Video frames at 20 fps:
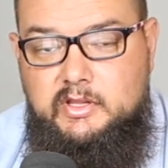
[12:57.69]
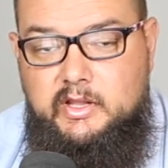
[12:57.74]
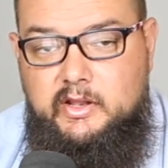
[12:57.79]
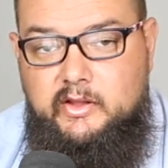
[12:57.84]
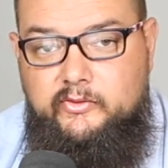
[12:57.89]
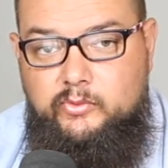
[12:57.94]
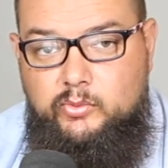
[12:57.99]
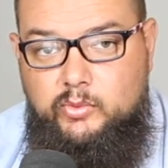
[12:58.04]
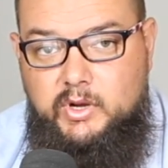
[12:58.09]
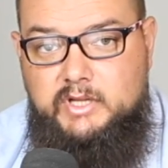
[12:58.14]
that
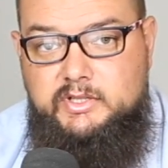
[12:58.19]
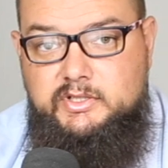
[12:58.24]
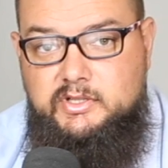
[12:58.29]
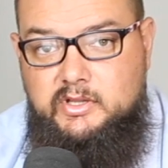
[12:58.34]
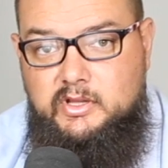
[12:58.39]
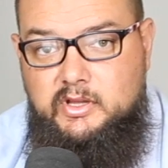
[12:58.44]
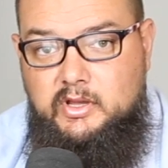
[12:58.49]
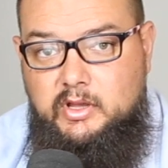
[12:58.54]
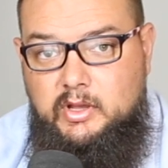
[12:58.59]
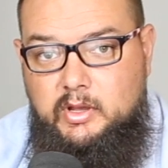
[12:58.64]
I've
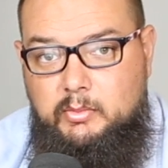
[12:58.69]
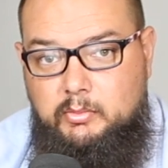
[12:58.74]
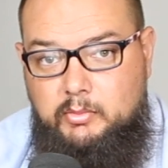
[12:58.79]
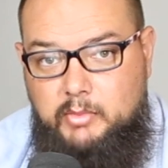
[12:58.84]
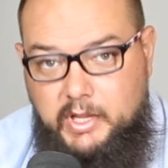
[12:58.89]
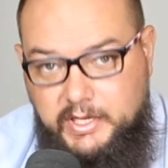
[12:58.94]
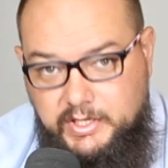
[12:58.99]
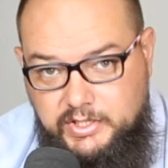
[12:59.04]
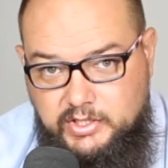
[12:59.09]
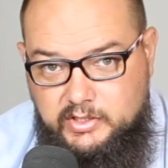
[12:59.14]
watched
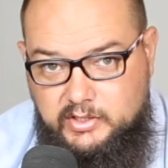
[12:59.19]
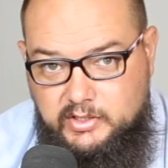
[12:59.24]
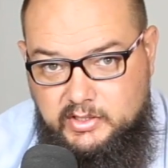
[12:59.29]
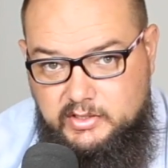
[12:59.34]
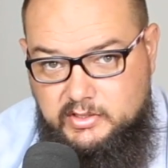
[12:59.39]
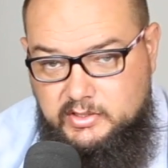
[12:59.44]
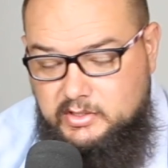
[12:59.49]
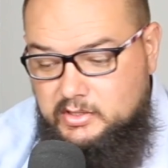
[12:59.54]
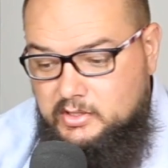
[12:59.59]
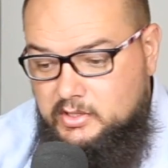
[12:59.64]
mention
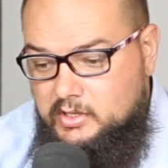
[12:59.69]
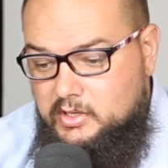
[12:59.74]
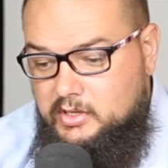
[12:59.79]
this.